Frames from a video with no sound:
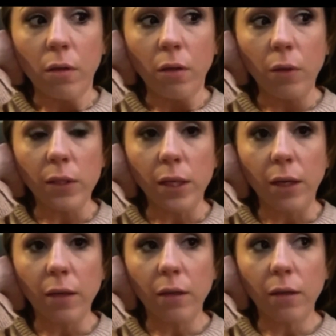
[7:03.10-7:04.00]
It was
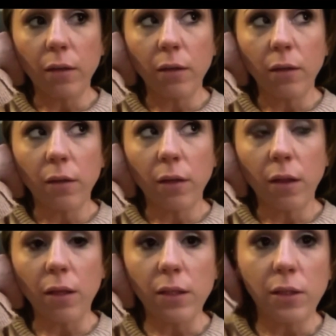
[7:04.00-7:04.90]
like
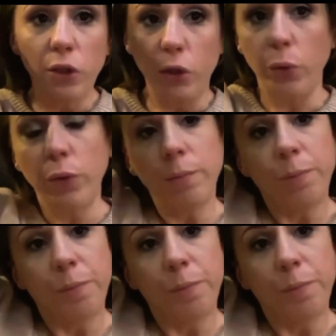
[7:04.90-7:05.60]
this June.